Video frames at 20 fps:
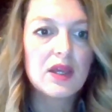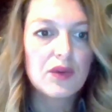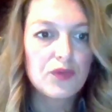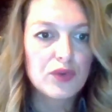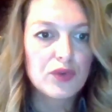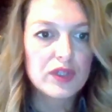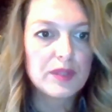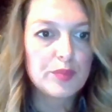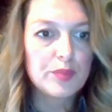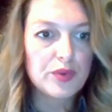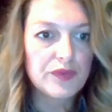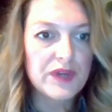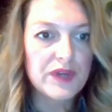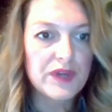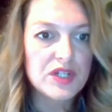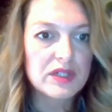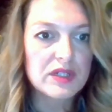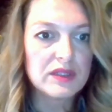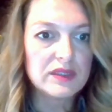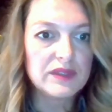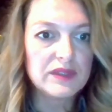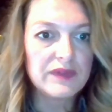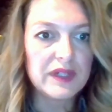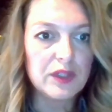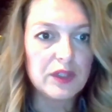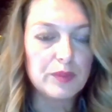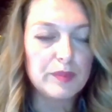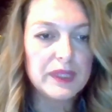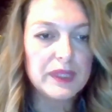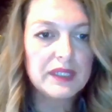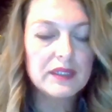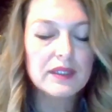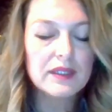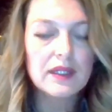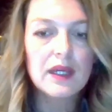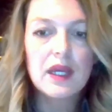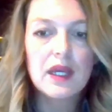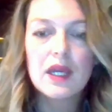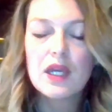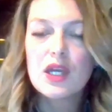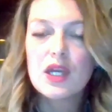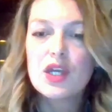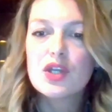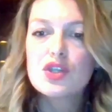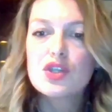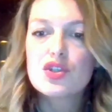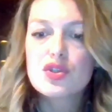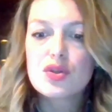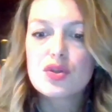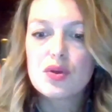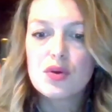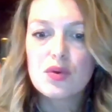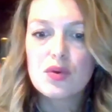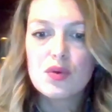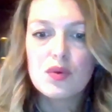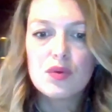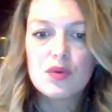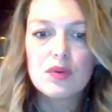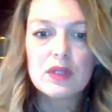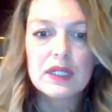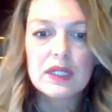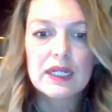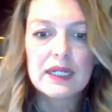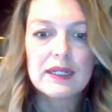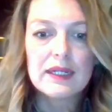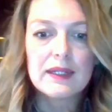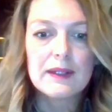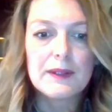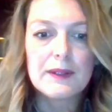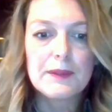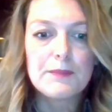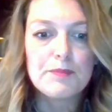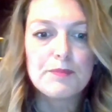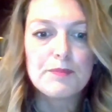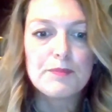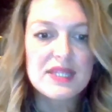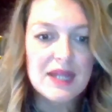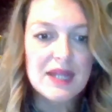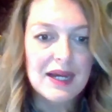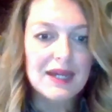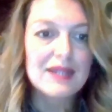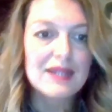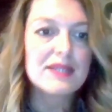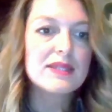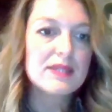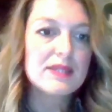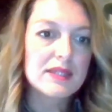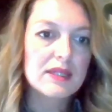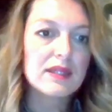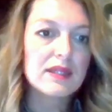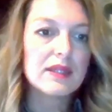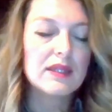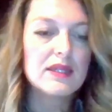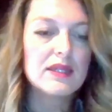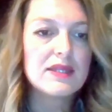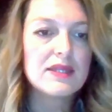for the professional development. So besides the